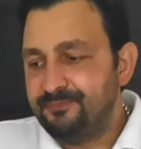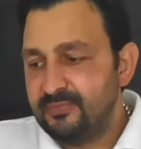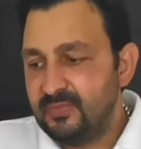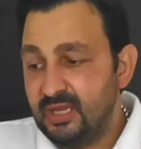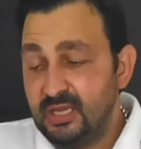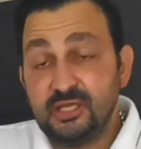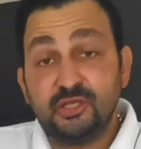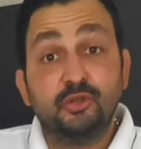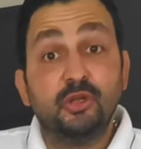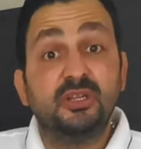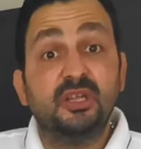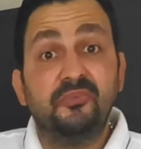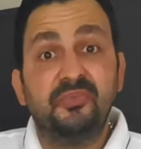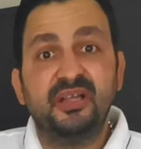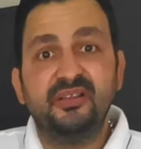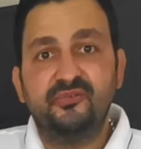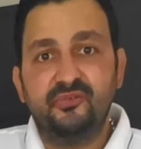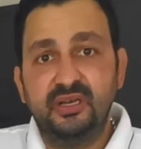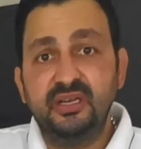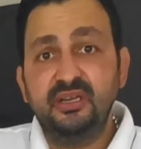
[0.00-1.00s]
It's not a
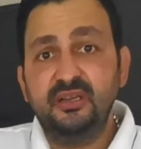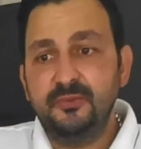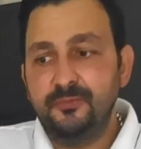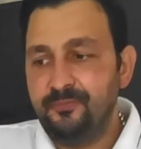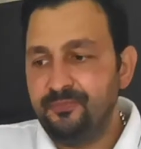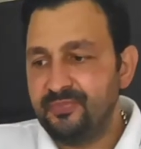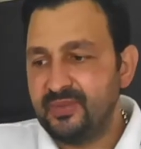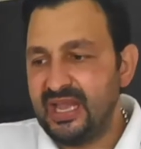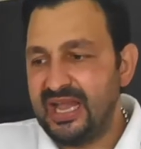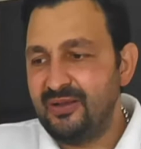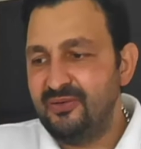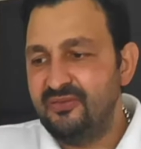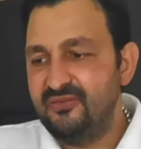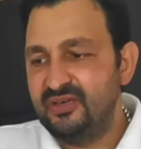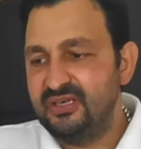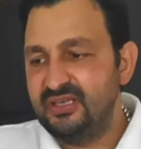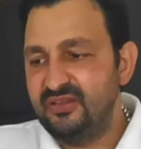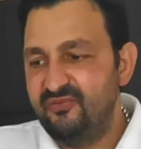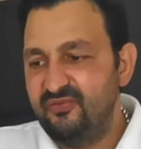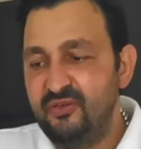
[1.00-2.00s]
bad drink, however
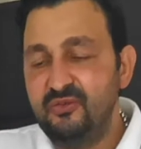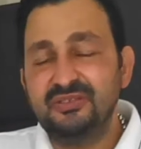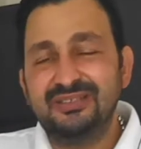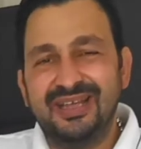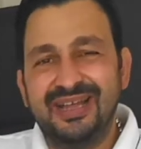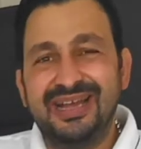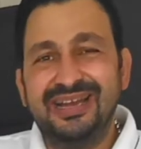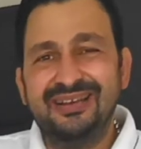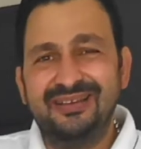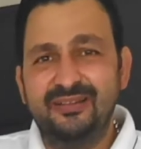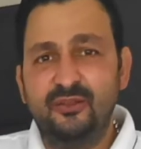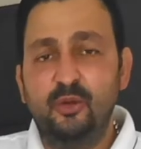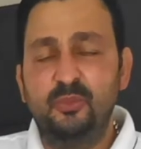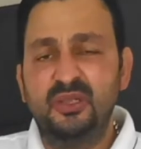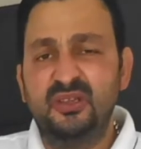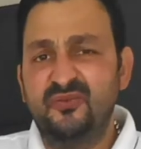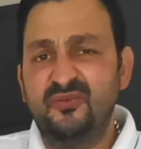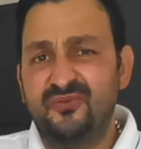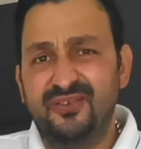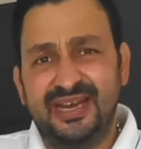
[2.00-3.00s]
it feels a little
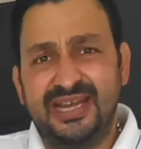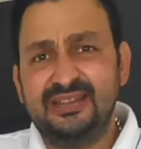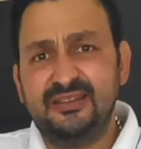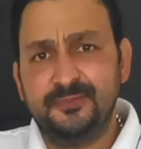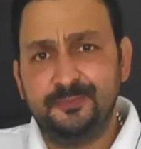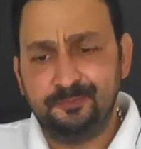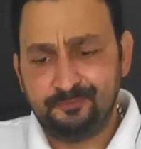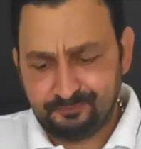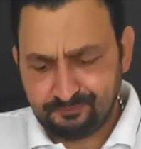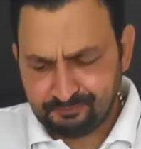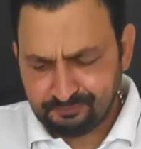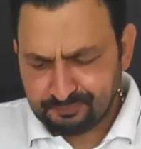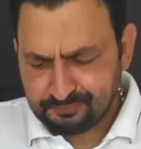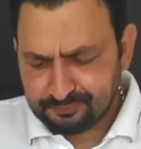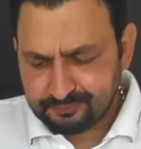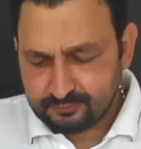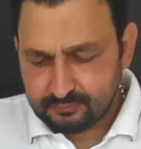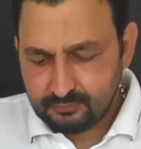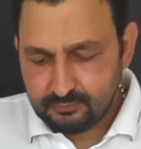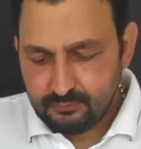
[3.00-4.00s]
bit flat
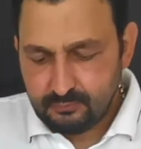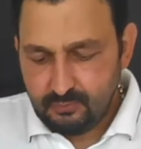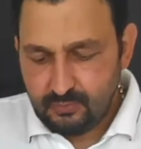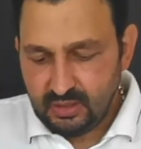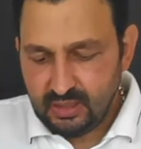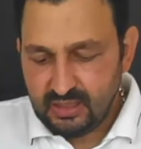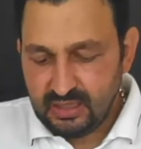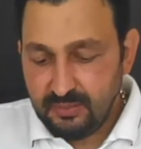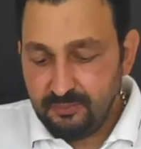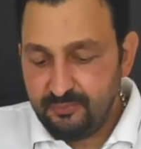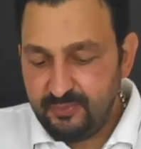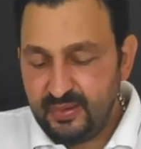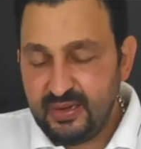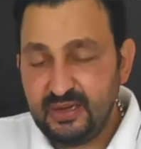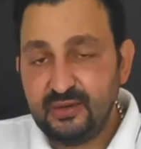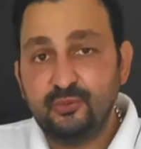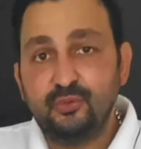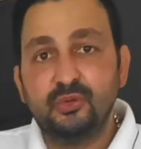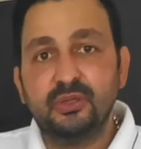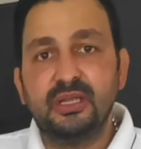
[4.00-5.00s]

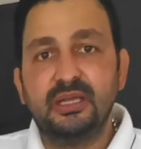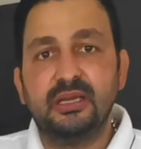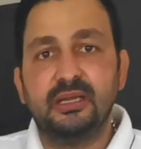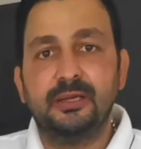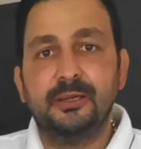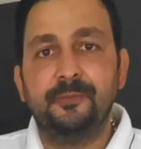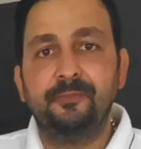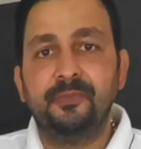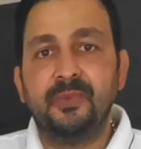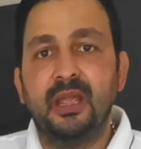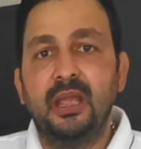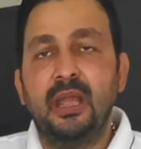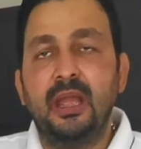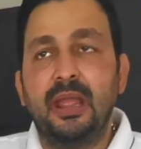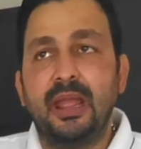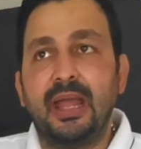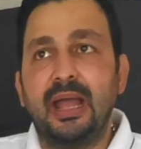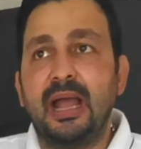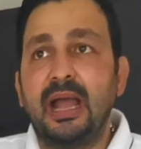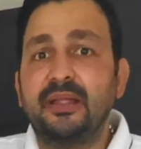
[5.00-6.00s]
compared to the
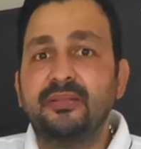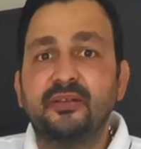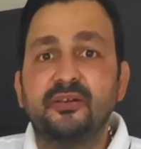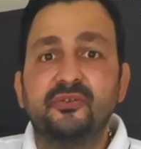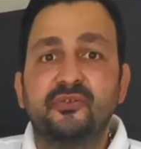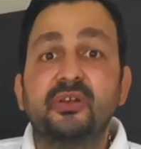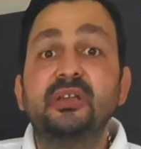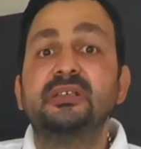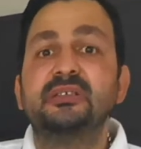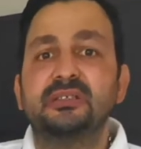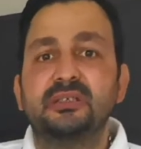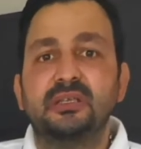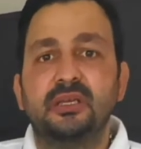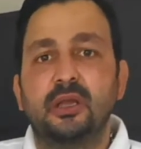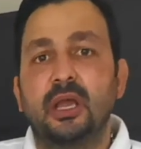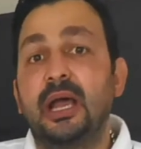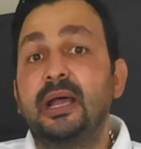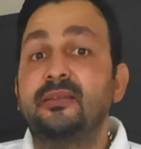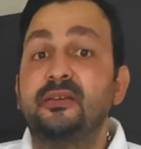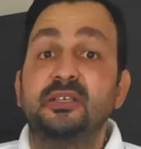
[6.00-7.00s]
other drinks,
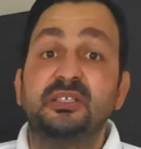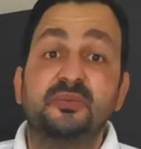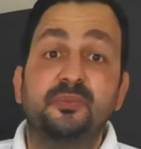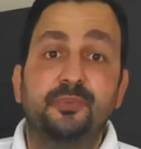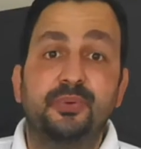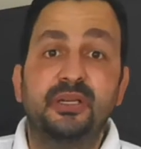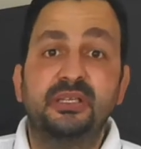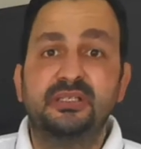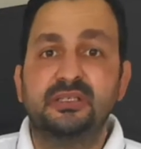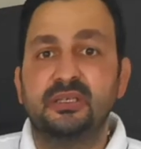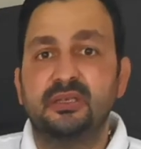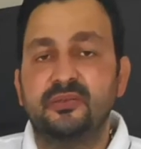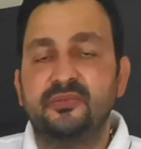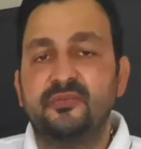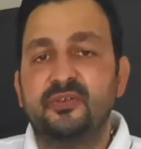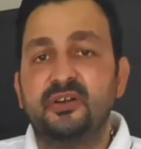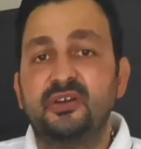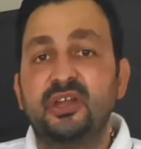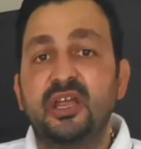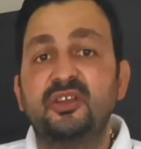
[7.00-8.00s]
other spritz
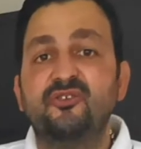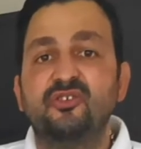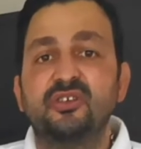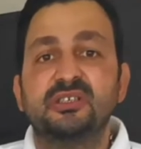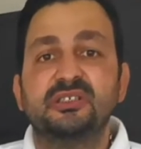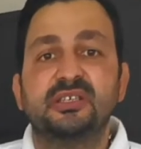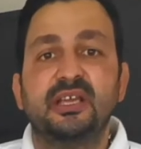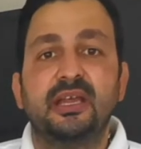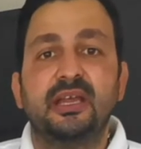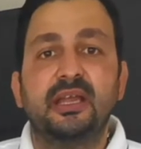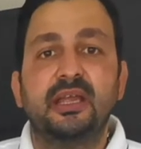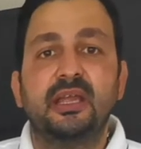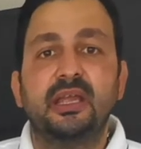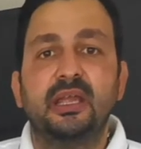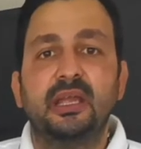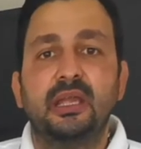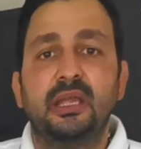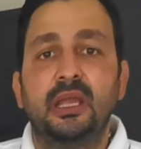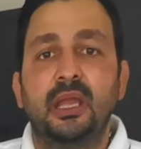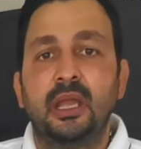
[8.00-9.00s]
variations
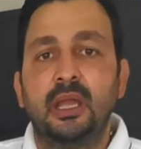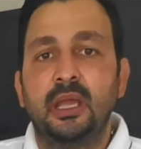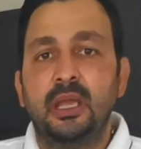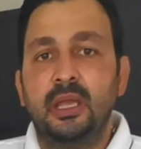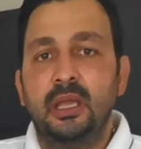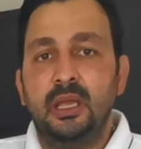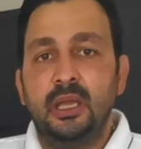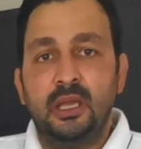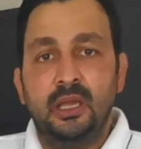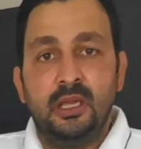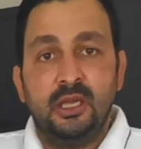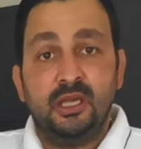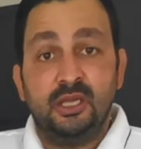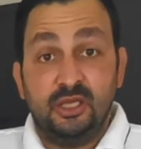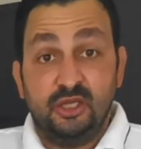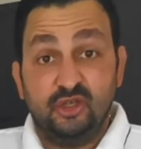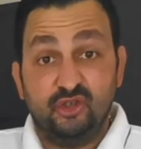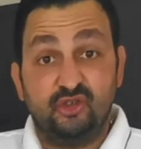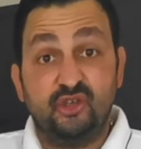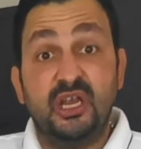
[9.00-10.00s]
I
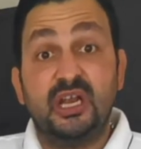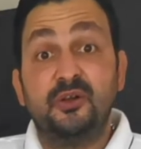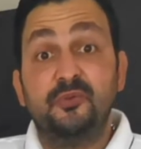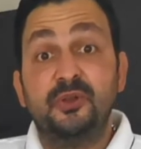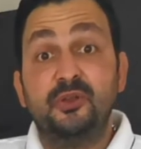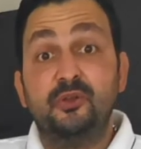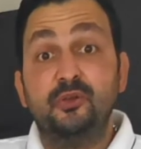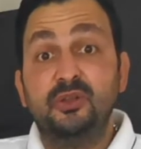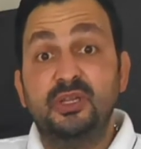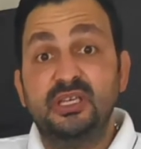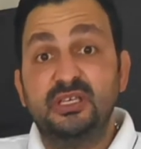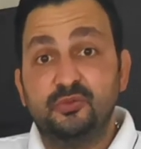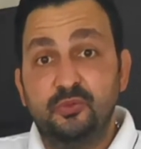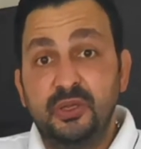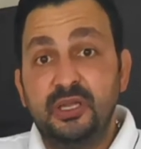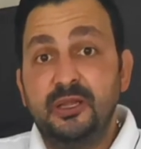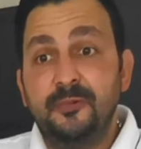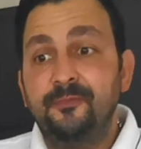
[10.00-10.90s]
shared with you this week.